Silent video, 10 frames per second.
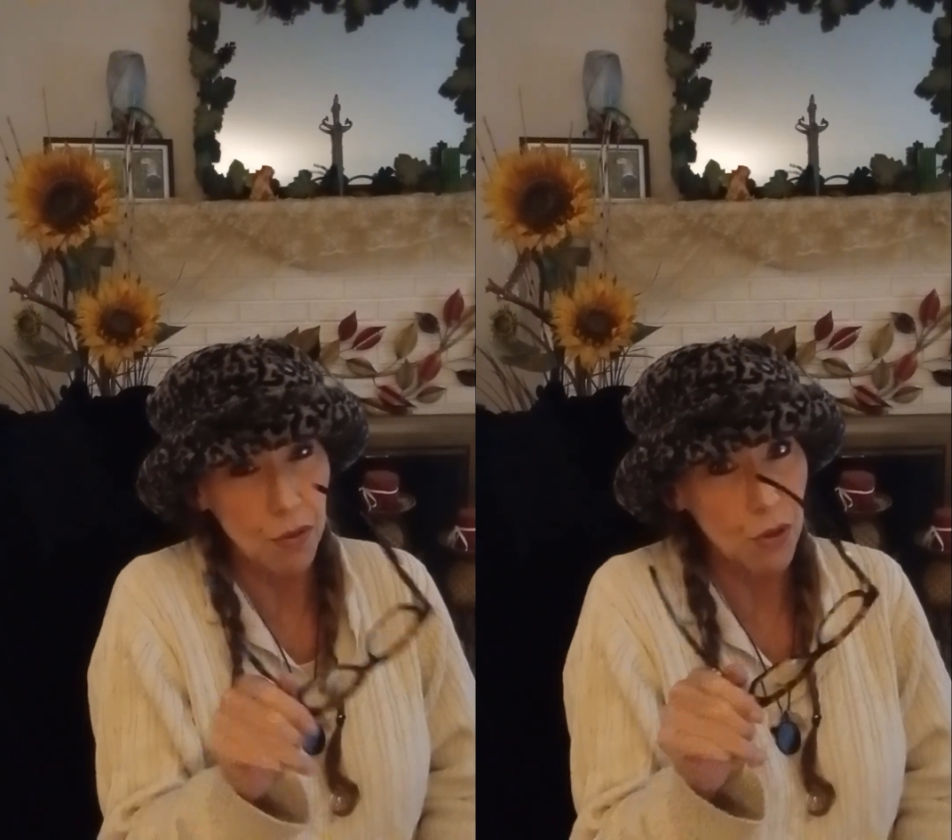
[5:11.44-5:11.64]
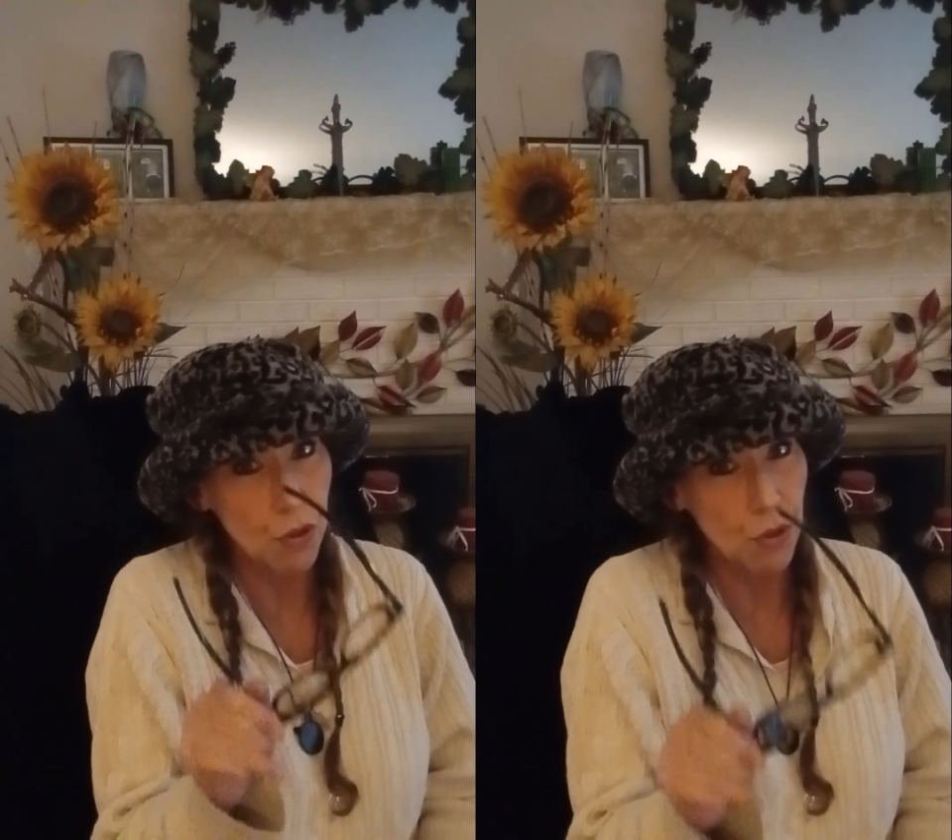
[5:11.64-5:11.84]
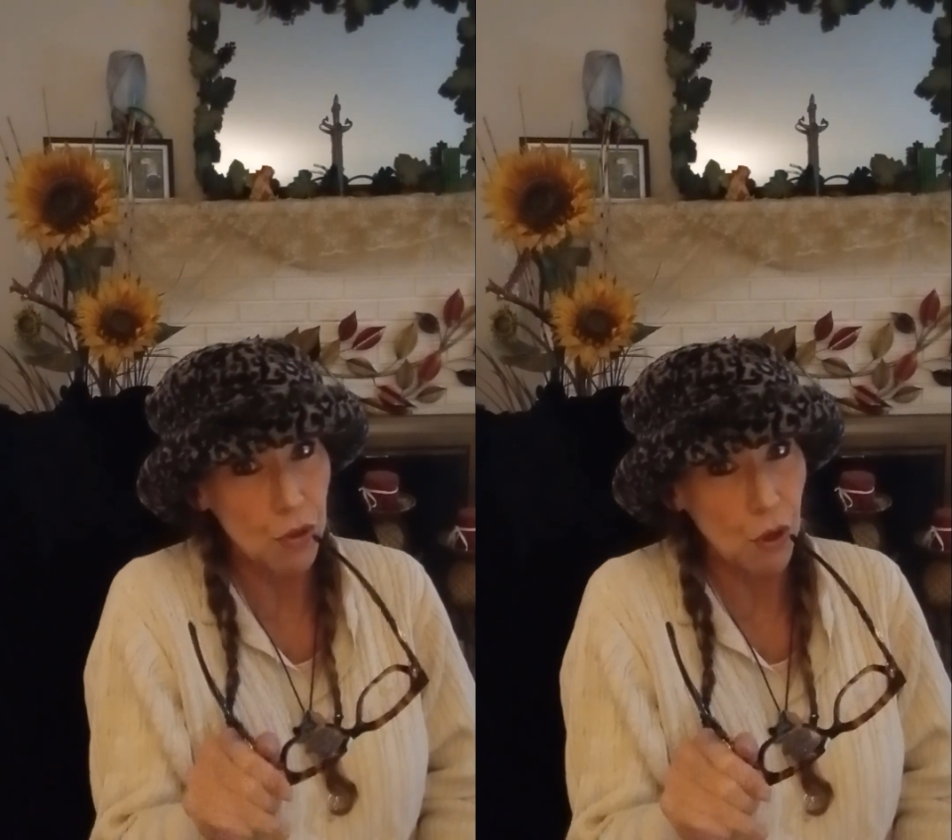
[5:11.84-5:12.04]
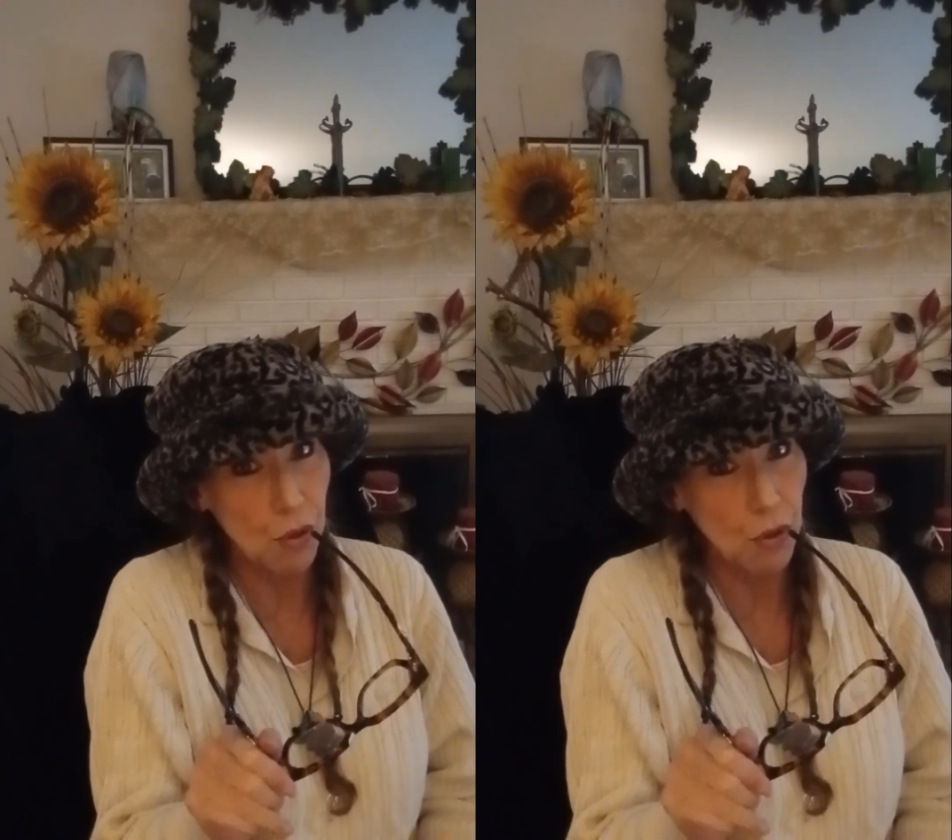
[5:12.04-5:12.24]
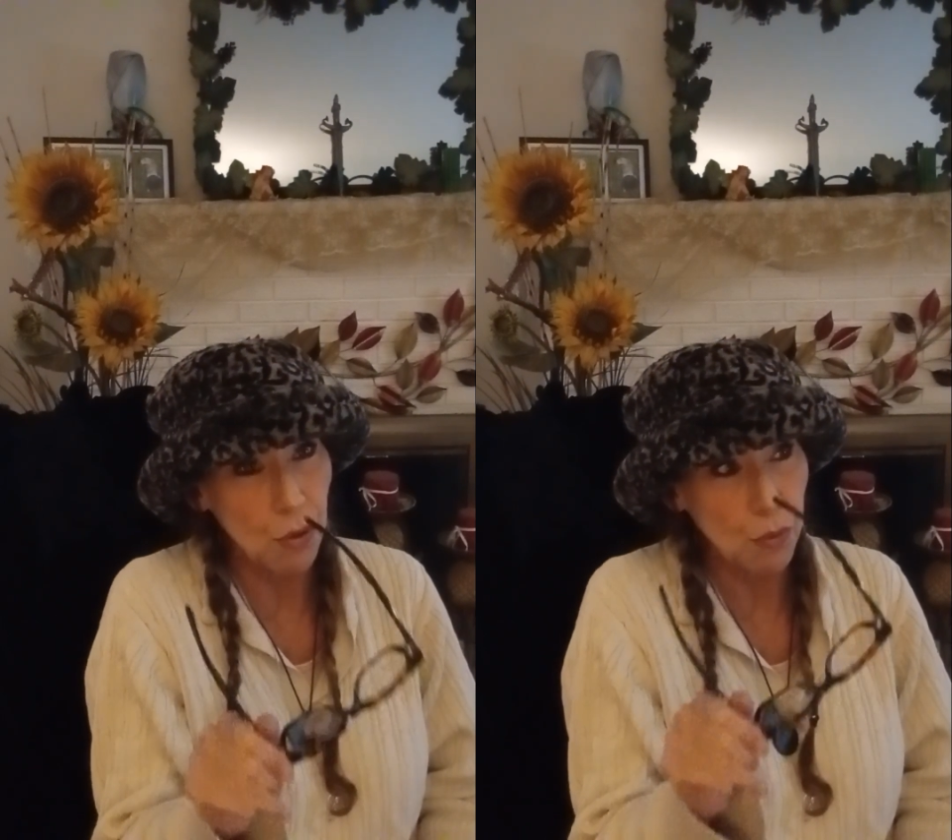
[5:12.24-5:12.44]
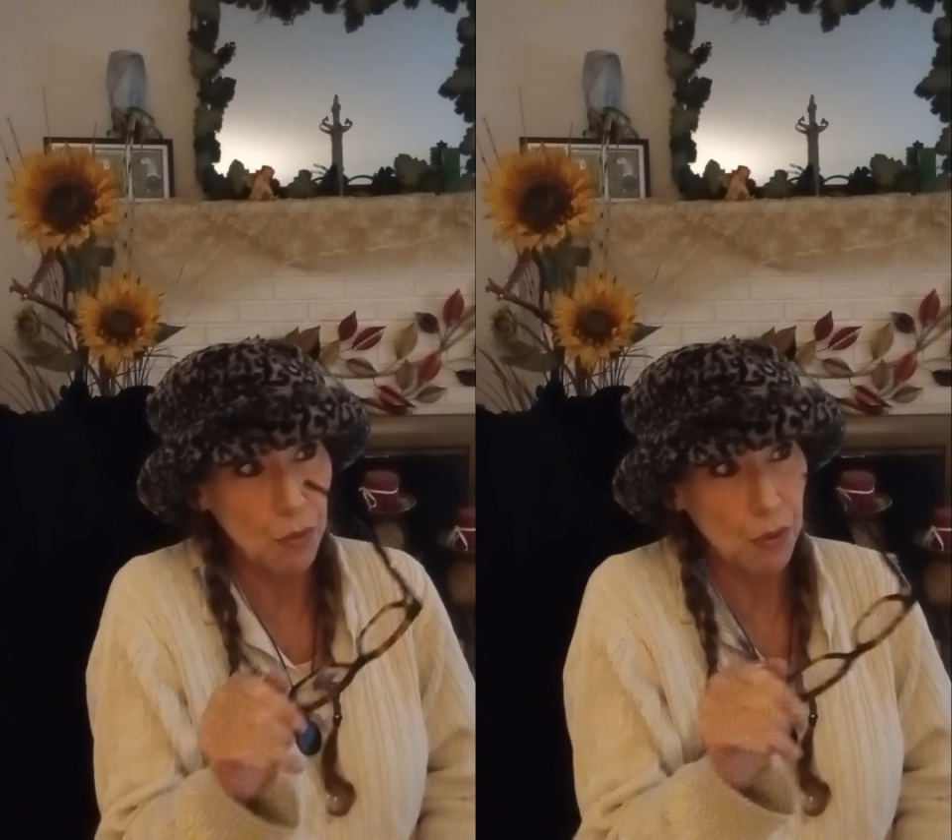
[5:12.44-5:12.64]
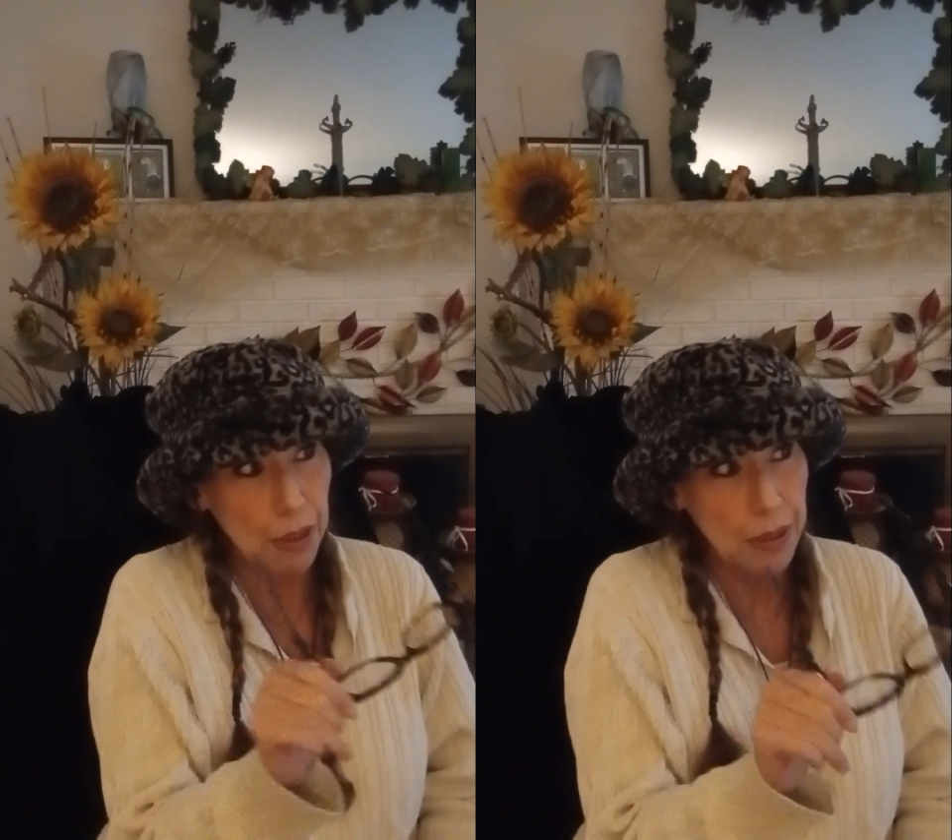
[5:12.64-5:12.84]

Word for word: to show you the